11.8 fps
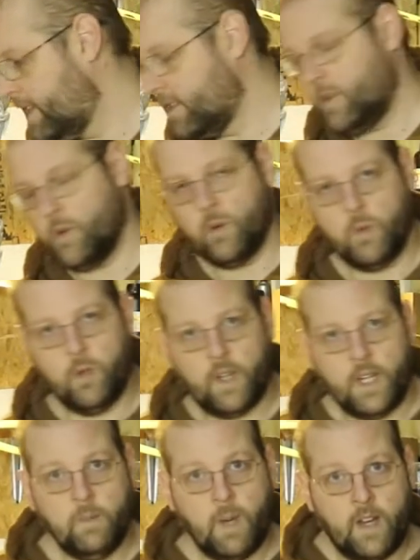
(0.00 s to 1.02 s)
to remove
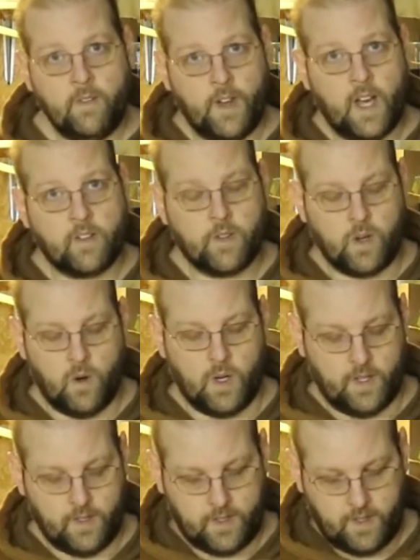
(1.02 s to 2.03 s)
any manufacturing
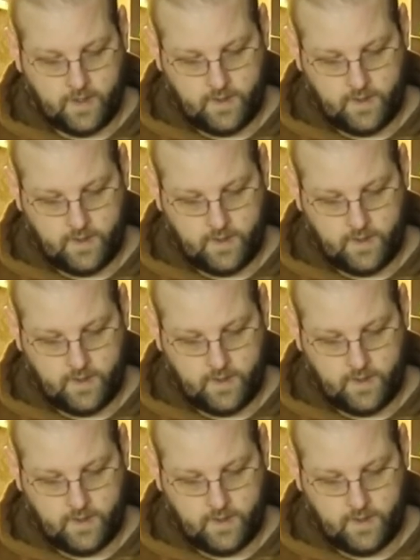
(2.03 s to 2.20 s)
oils.